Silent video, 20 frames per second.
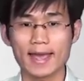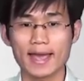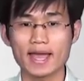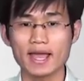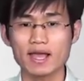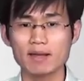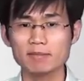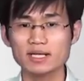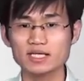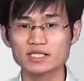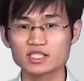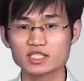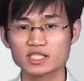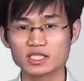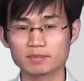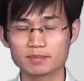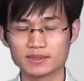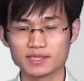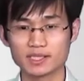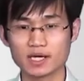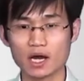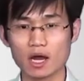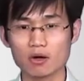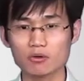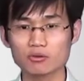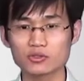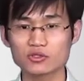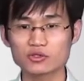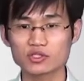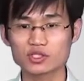MSTP
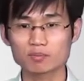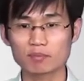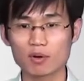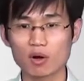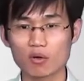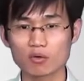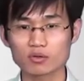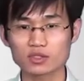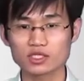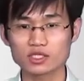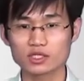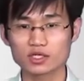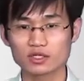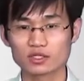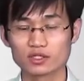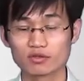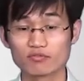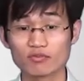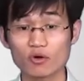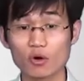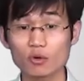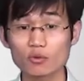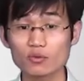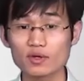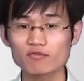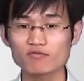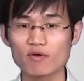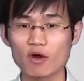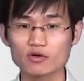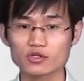also supports the
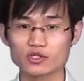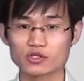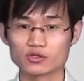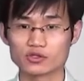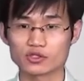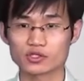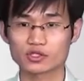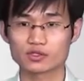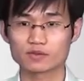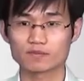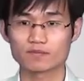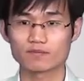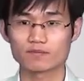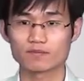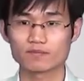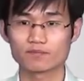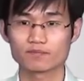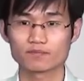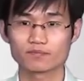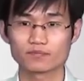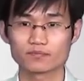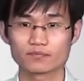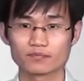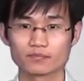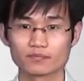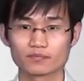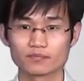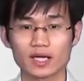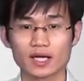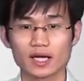following functions.
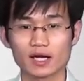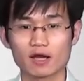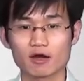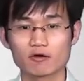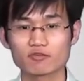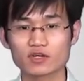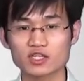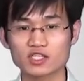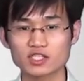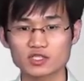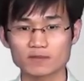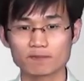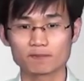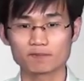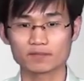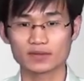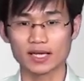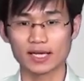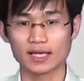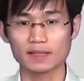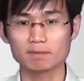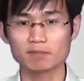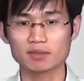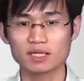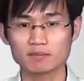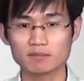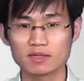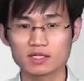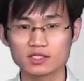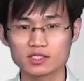First,
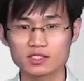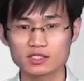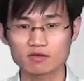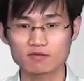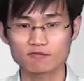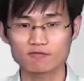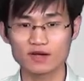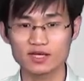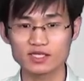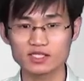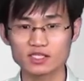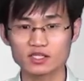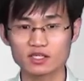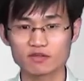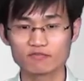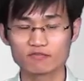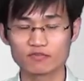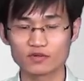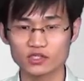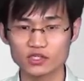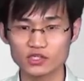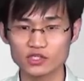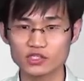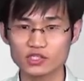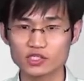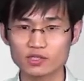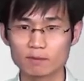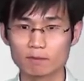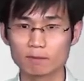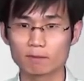implements fast
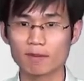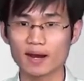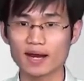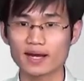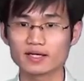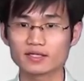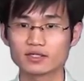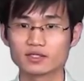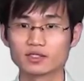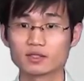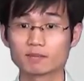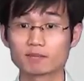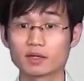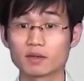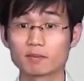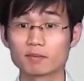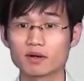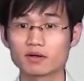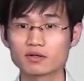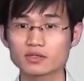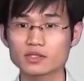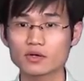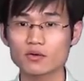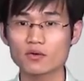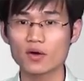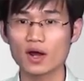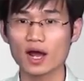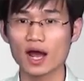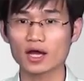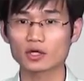convergence by the
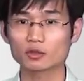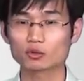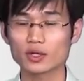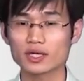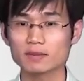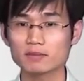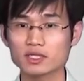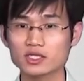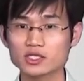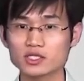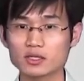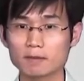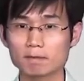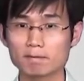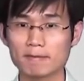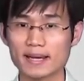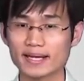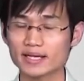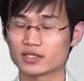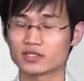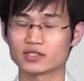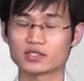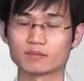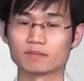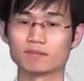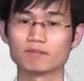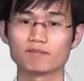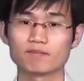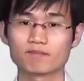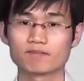proposal agreement
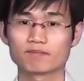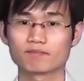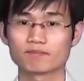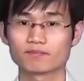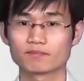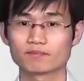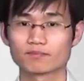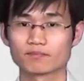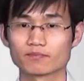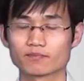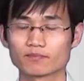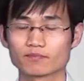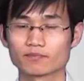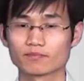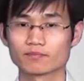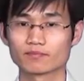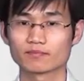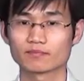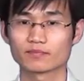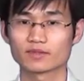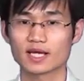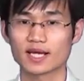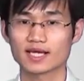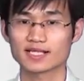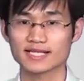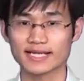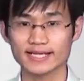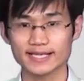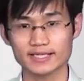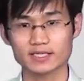mechanism.
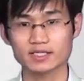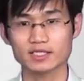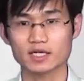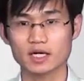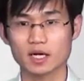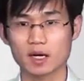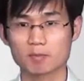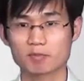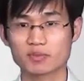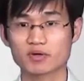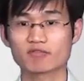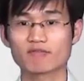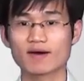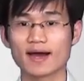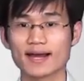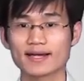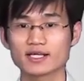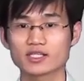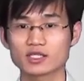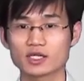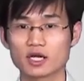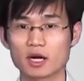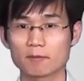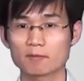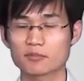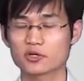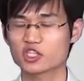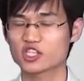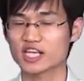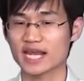Second, provides
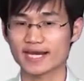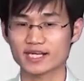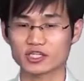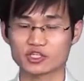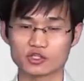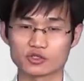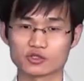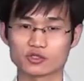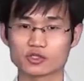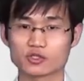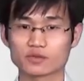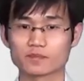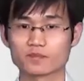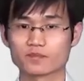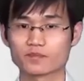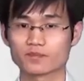protections.